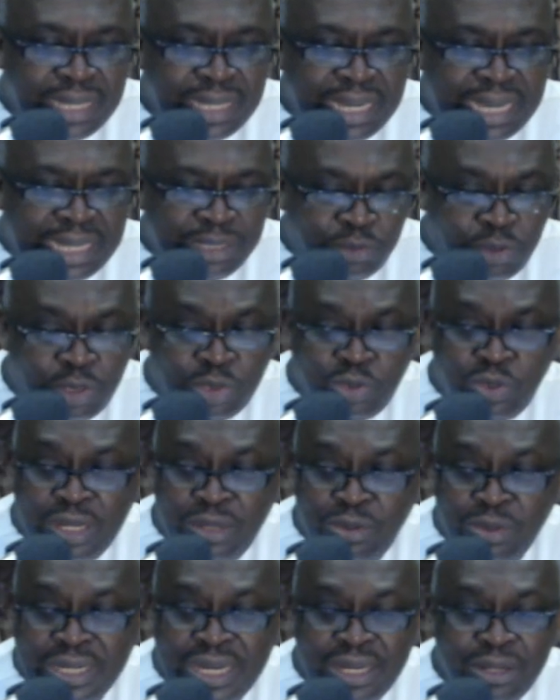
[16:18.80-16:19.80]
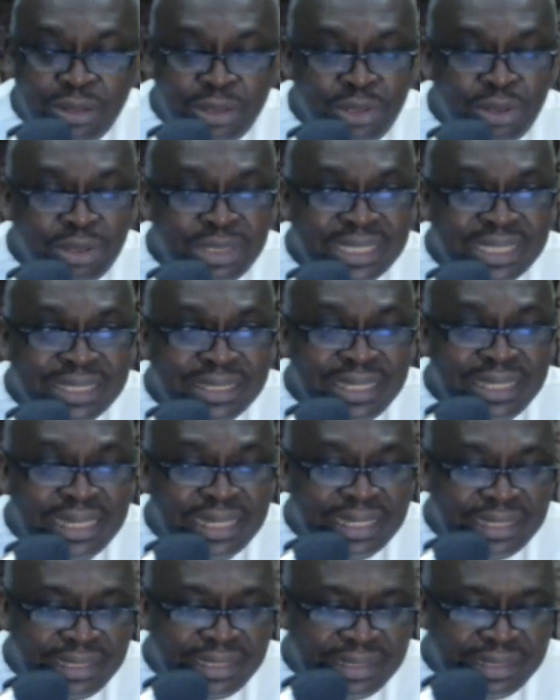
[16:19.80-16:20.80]
And what you are looking on your
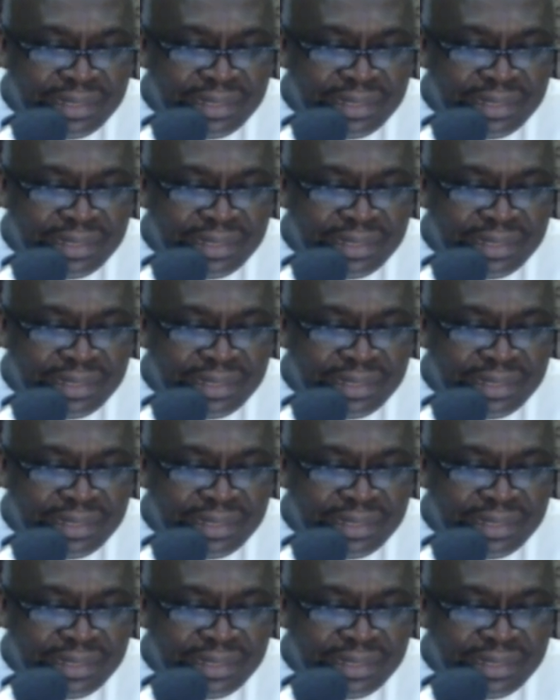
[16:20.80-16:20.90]
screen